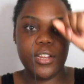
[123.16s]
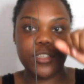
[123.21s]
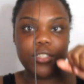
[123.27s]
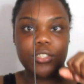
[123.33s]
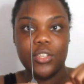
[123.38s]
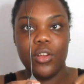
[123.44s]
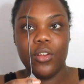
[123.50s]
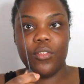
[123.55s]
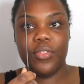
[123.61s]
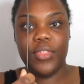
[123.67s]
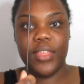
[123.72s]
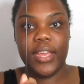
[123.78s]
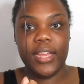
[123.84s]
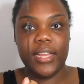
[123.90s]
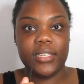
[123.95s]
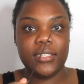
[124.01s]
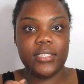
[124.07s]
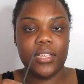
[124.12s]
so
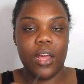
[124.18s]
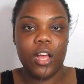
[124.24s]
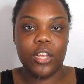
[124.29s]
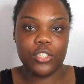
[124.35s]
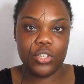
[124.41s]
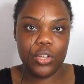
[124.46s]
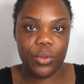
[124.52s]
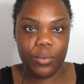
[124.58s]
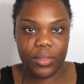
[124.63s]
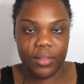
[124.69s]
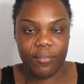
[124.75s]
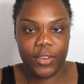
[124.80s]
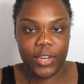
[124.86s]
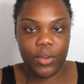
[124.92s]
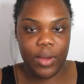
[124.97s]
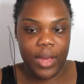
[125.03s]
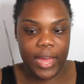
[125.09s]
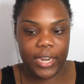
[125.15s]
this, I'll show you in the
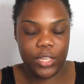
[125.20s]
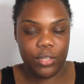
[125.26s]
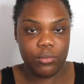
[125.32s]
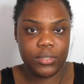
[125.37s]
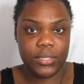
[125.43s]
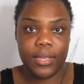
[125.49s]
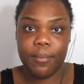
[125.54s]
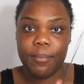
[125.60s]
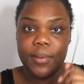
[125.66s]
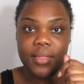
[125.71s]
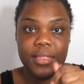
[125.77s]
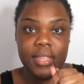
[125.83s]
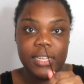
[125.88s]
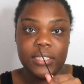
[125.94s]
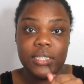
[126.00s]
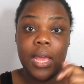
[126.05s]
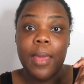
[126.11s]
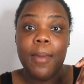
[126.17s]
video how to use it, but
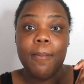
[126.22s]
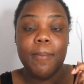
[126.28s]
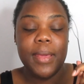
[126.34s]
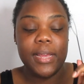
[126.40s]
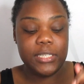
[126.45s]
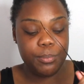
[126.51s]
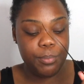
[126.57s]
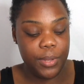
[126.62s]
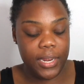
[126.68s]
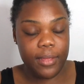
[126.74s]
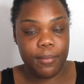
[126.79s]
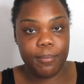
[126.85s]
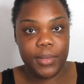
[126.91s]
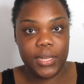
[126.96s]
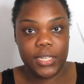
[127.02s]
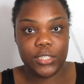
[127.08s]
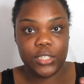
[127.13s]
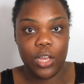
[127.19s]
this makes putting
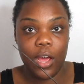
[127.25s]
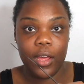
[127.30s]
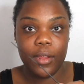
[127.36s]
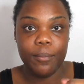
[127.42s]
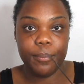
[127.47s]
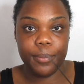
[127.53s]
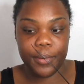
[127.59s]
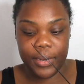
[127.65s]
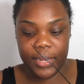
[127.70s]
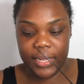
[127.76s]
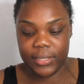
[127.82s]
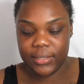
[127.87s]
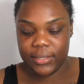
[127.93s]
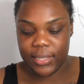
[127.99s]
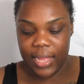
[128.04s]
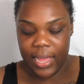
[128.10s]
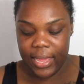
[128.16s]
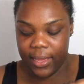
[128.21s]
beads on
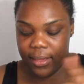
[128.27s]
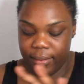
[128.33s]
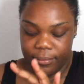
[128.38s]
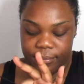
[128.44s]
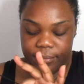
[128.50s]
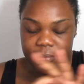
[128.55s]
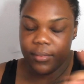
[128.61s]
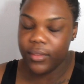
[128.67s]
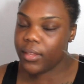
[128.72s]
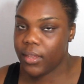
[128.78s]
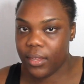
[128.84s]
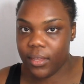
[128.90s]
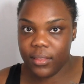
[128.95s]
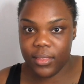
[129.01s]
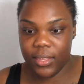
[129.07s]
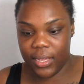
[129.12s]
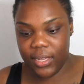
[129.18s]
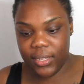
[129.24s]
braids like
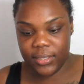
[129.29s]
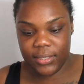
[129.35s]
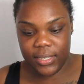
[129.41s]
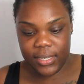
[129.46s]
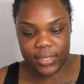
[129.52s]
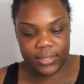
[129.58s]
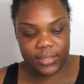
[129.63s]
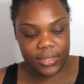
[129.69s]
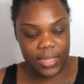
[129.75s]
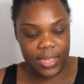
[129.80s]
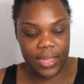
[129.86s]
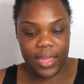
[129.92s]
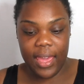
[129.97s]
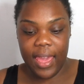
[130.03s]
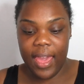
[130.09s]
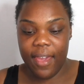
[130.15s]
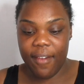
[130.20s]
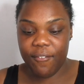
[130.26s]
the easiest thing
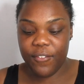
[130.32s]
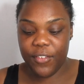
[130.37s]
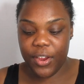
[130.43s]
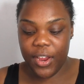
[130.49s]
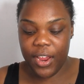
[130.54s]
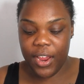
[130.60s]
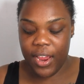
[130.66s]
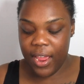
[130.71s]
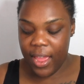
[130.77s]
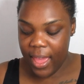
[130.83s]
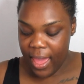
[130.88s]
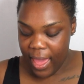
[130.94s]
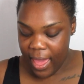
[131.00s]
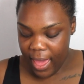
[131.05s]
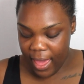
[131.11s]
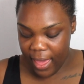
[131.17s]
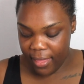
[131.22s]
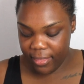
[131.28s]
ever.
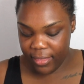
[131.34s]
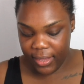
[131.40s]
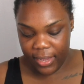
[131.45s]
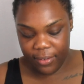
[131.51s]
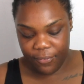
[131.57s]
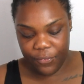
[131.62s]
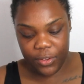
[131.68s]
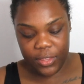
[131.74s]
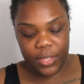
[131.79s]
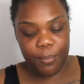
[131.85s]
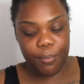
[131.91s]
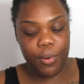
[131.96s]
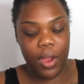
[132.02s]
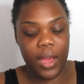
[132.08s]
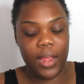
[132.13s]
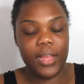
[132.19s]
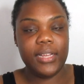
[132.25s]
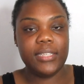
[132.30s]
And then for the
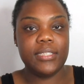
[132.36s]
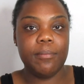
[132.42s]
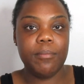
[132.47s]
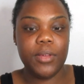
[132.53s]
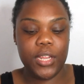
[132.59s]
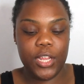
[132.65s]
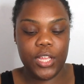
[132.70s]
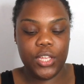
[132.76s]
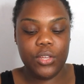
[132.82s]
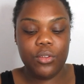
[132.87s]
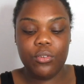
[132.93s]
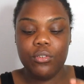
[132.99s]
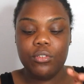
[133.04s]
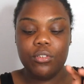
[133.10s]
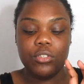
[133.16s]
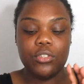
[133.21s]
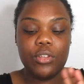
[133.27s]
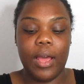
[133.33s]
products I'm gonna
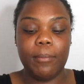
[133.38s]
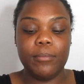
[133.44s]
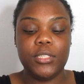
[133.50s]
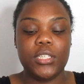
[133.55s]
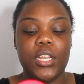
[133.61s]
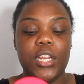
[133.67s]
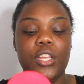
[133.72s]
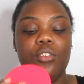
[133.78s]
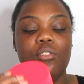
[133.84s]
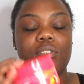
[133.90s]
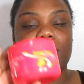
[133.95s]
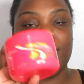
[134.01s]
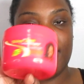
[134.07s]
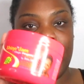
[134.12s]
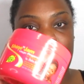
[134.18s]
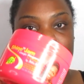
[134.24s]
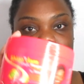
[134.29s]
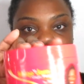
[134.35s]
use, so I'm just gonna use
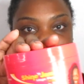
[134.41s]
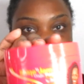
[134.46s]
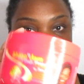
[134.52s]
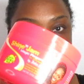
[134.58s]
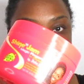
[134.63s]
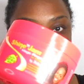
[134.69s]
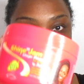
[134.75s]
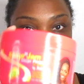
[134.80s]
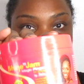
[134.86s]
my Shine